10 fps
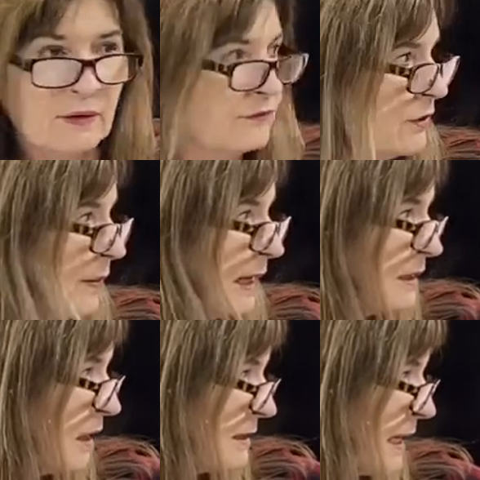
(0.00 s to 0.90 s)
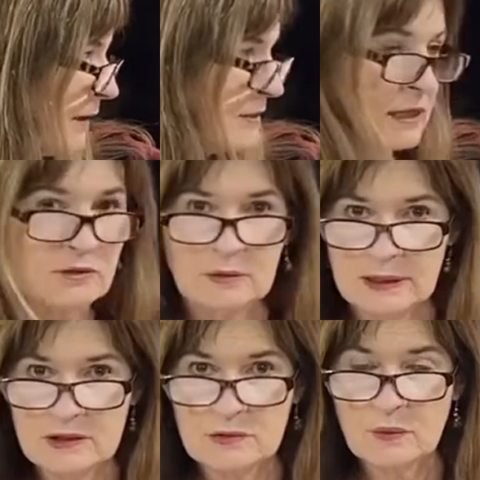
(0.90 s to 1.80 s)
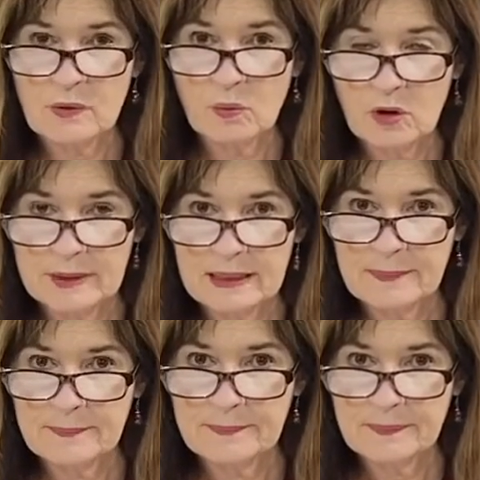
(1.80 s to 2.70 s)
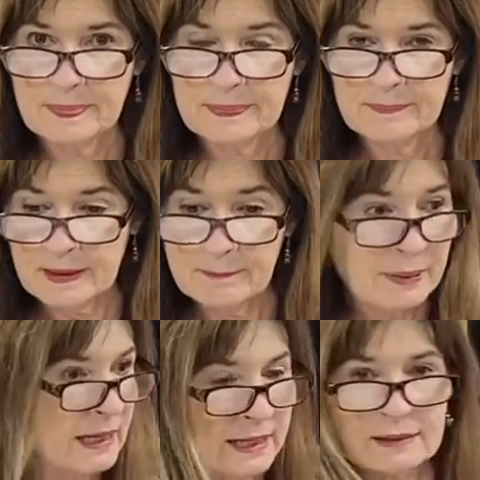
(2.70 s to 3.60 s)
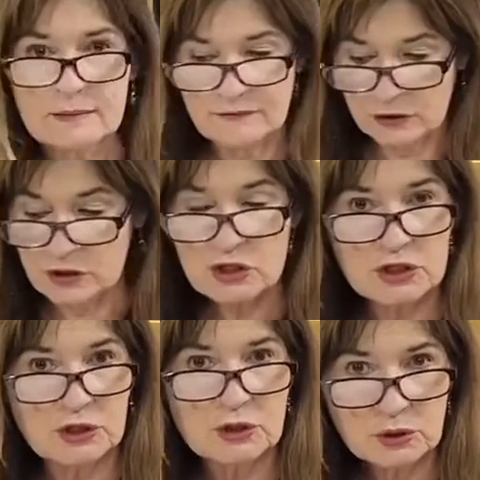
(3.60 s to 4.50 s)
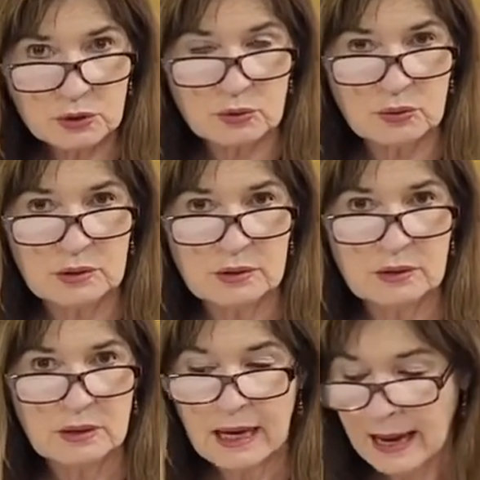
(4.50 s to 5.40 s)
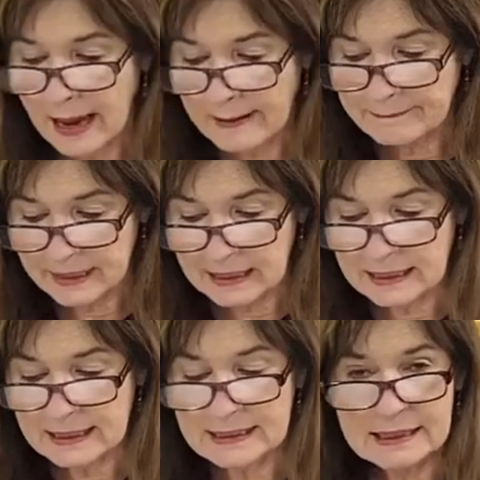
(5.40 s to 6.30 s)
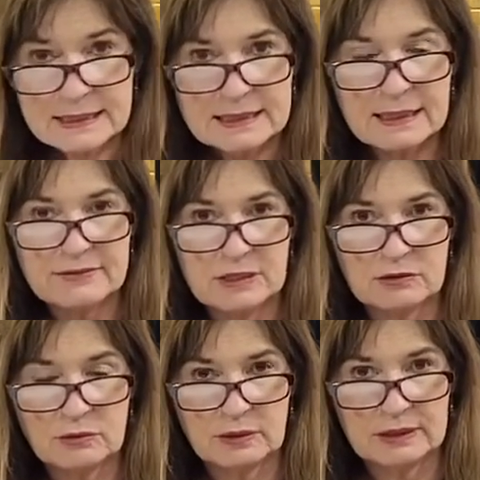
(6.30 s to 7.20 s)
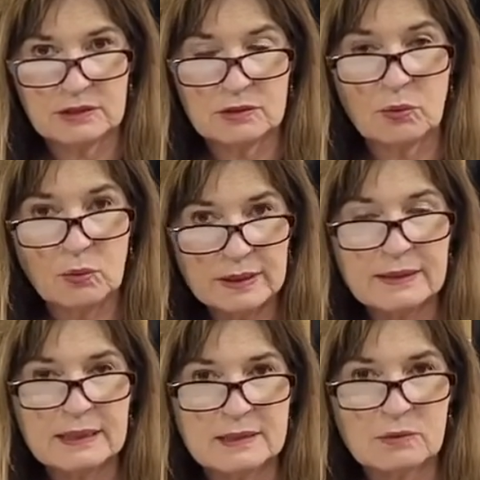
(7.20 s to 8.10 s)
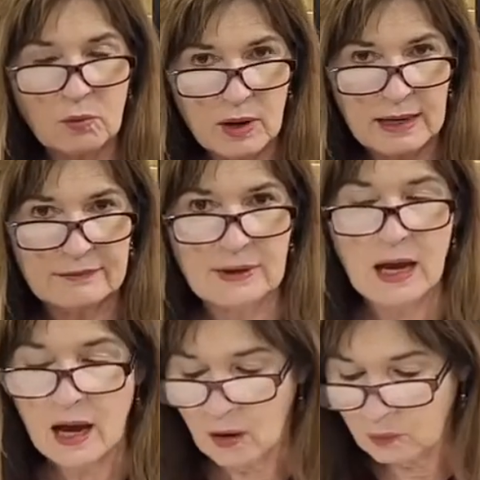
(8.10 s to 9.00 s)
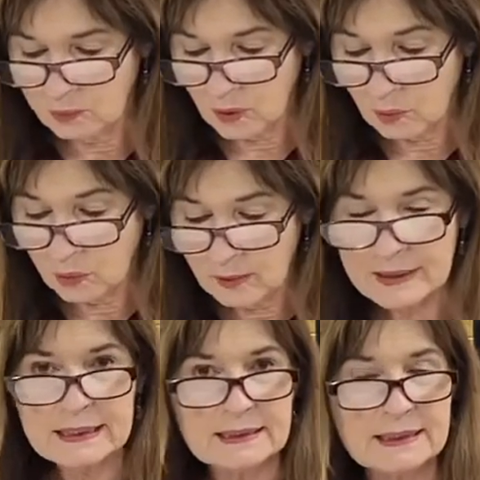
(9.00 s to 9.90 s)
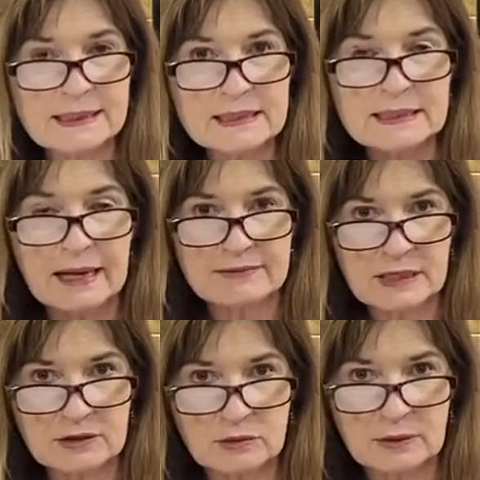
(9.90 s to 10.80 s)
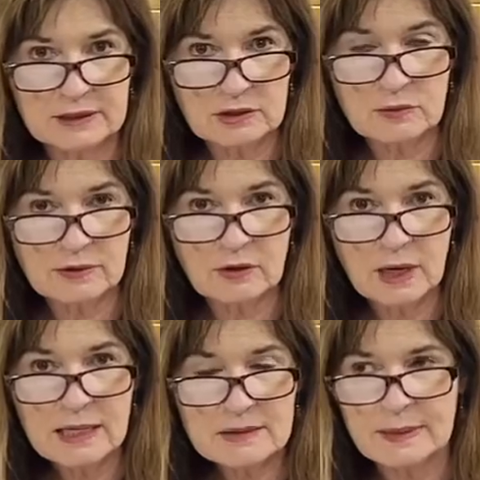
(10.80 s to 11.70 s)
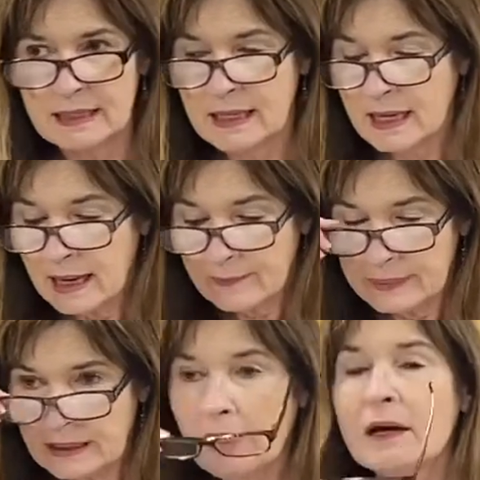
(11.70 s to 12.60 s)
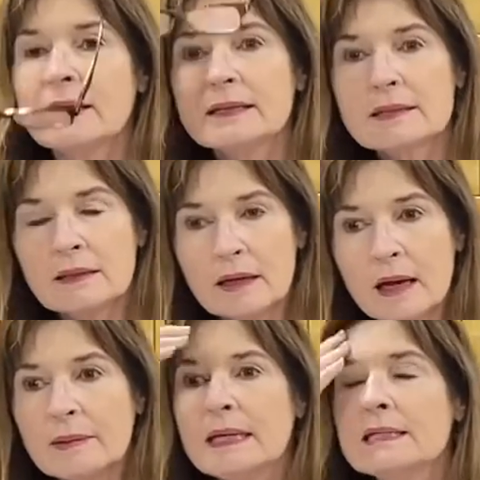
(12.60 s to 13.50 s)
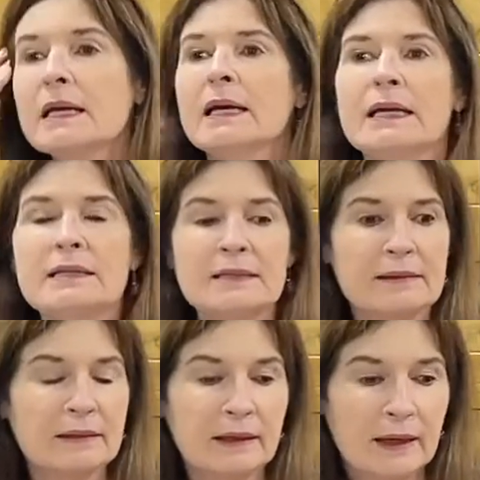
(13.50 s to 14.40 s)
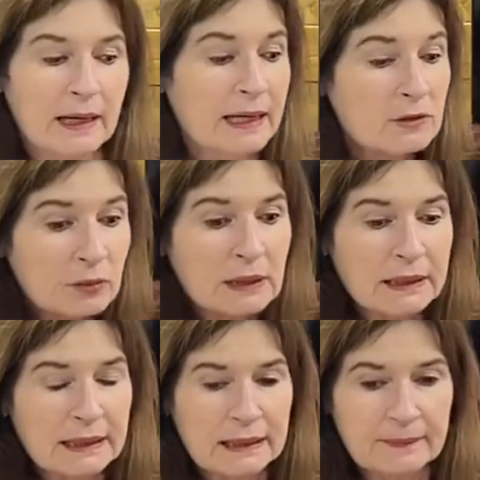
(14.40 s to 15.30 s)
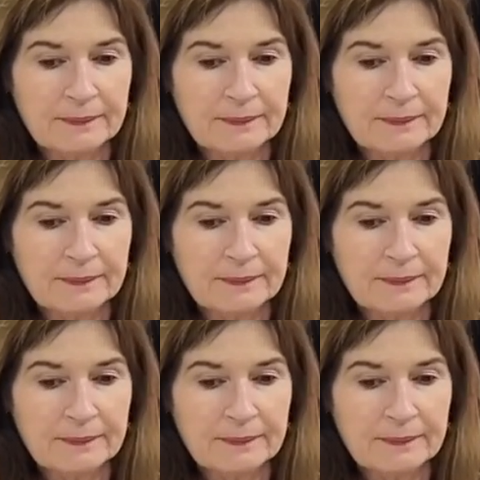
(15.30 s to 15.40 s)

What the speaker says: for a man not to have sexual relations with a woman. But, verse 2, a man needs to have sexual relations with his wife. A woman needs to have sexual relations with her husband. Because, I mean, he's really